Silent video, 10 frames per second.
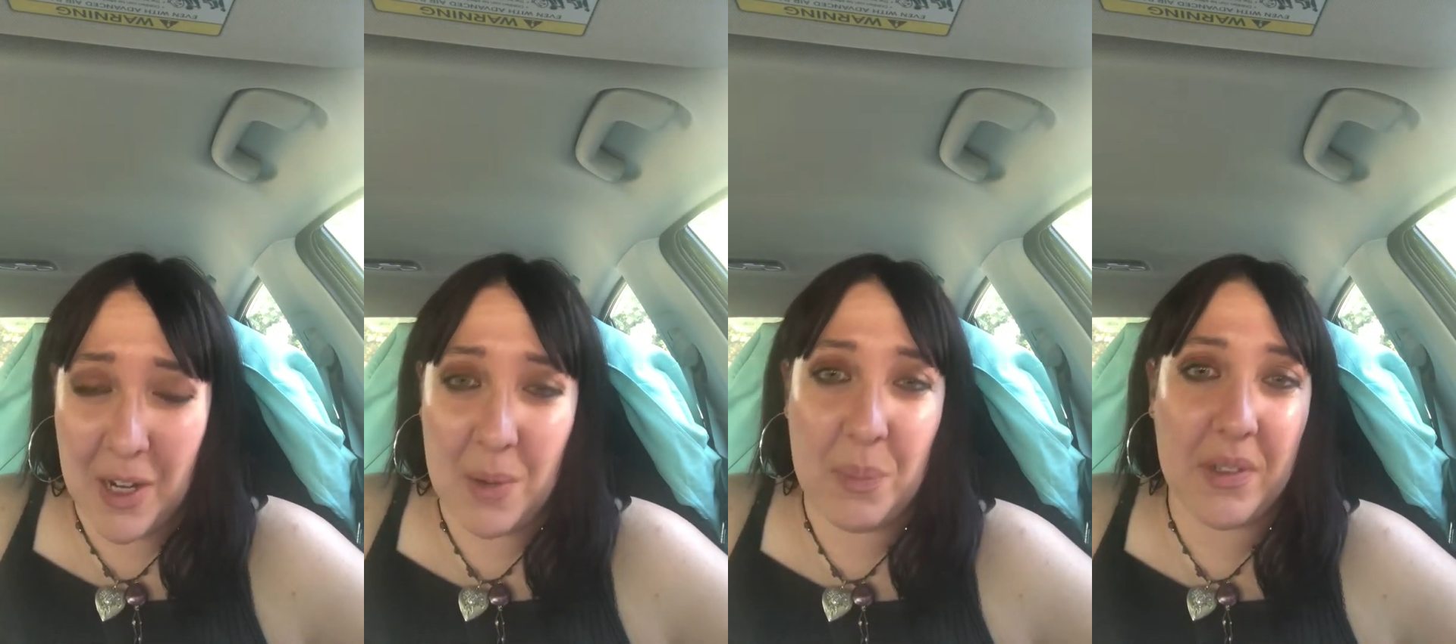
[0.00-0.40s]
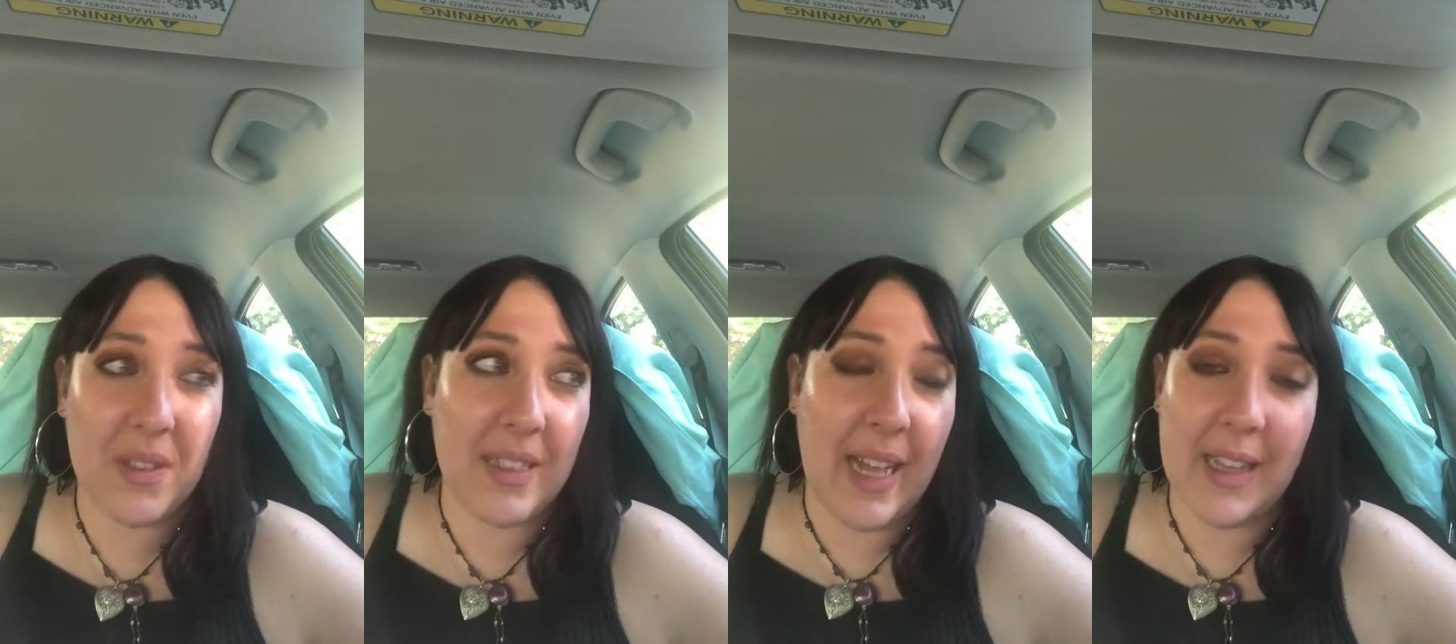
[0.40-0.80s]
our
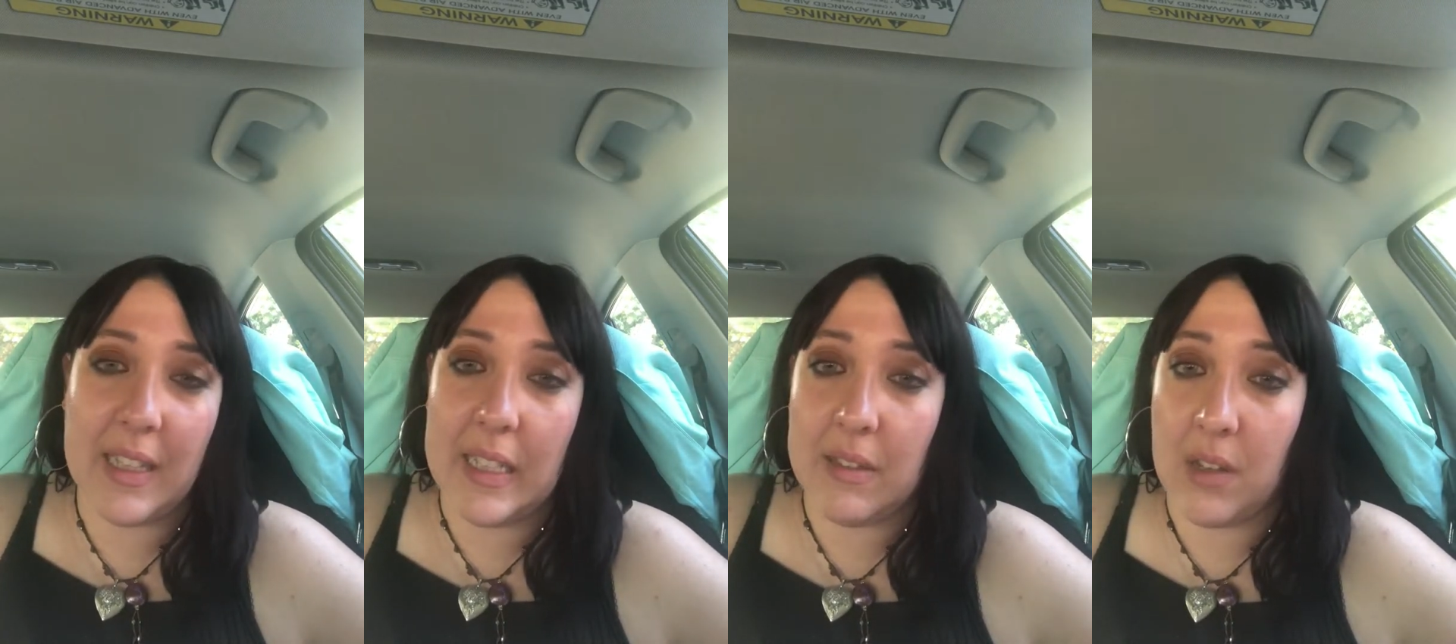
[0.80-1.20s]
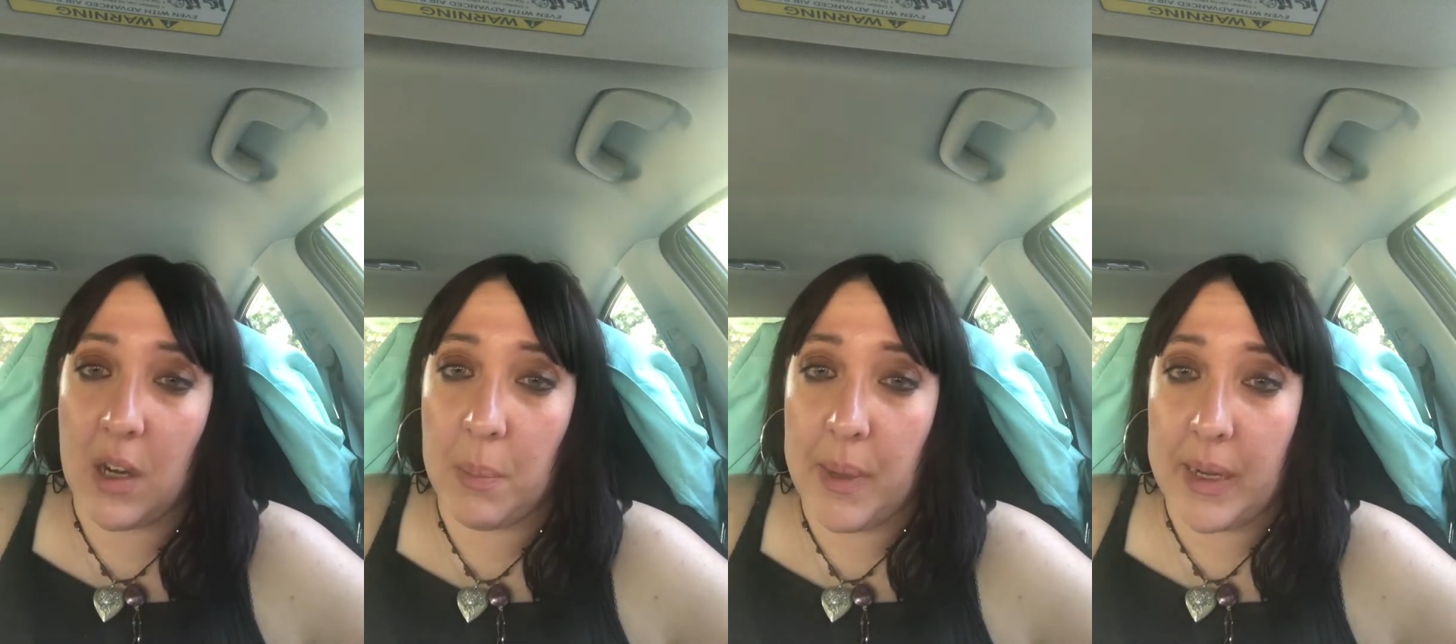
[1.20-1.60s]
personalities,
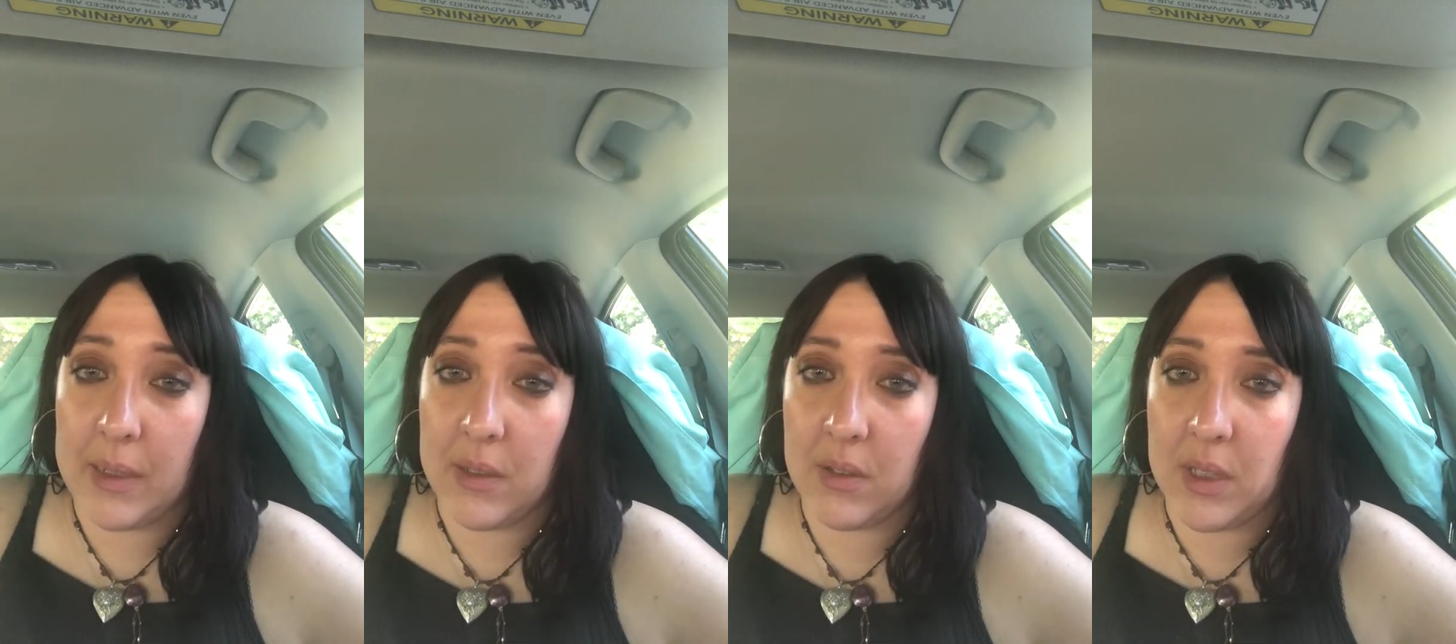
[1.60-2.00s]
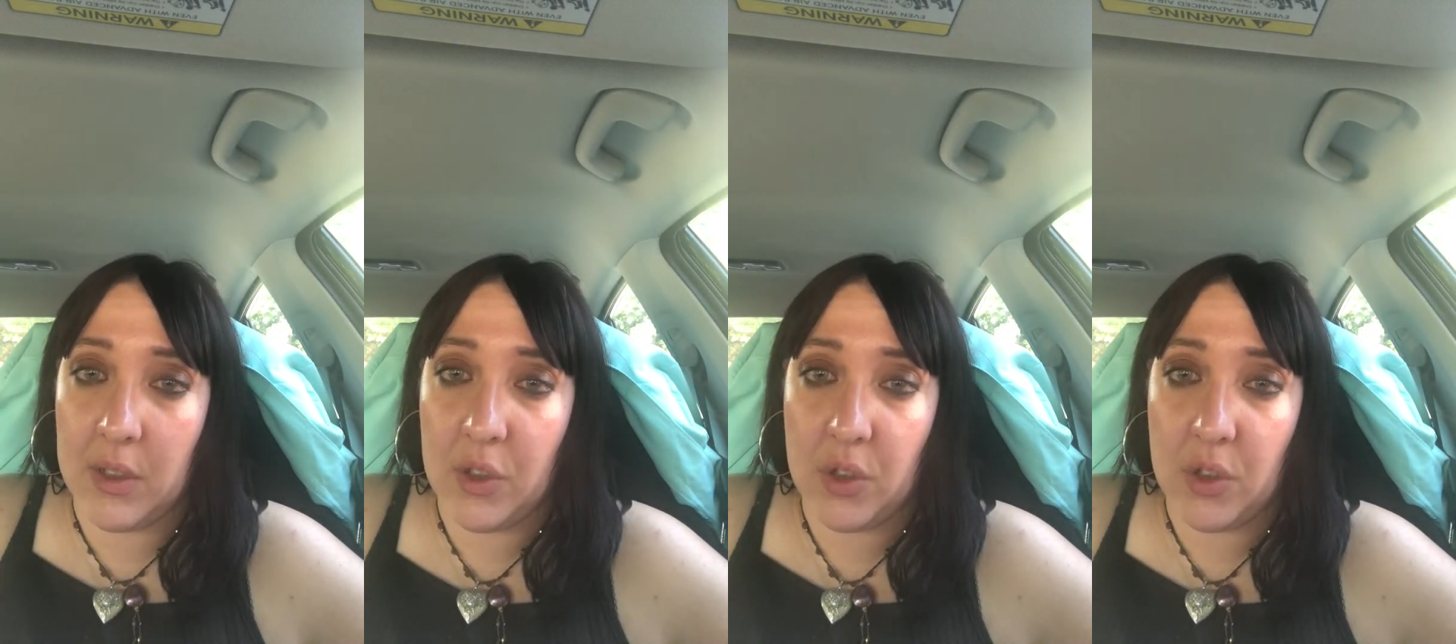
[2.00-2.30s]
our parents, and